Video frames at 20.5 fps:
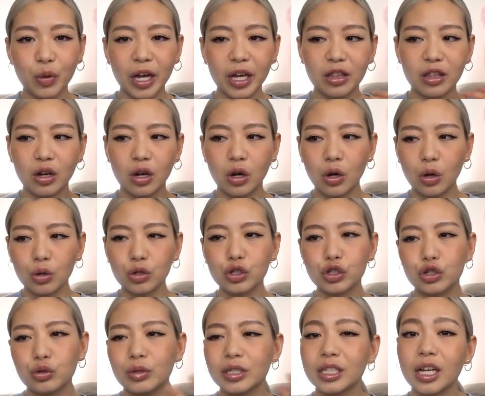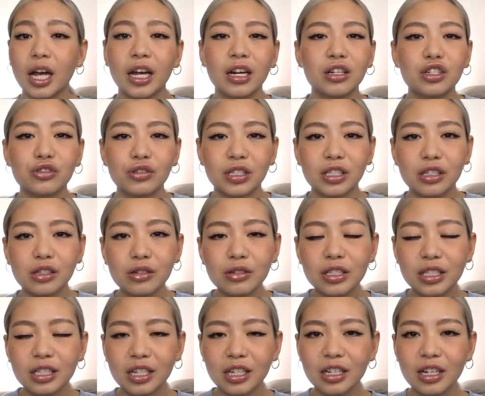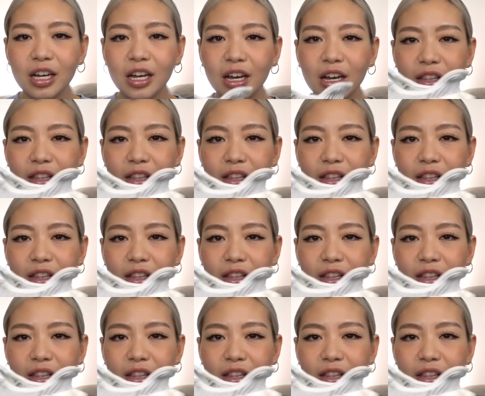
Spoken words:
where the whole shoe was kind of translucent.